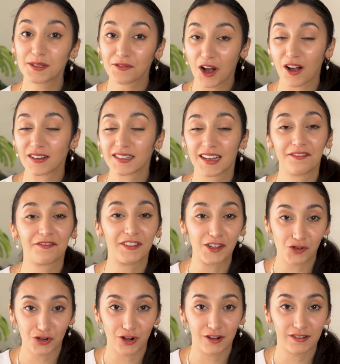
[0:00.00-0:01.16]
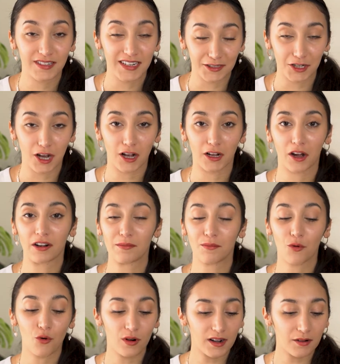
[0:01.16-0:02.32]
of content featured on TikTok are
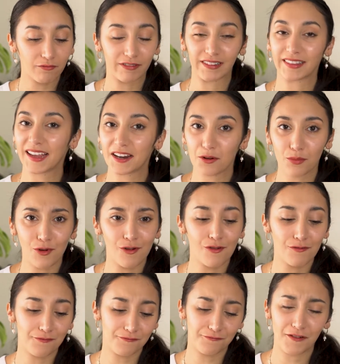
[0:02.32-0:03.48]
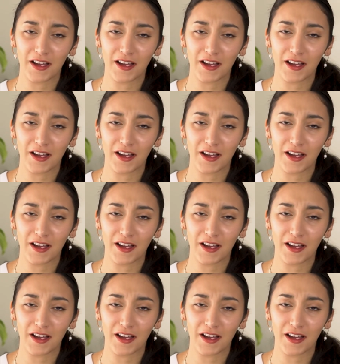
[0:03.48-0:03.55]
more relatable,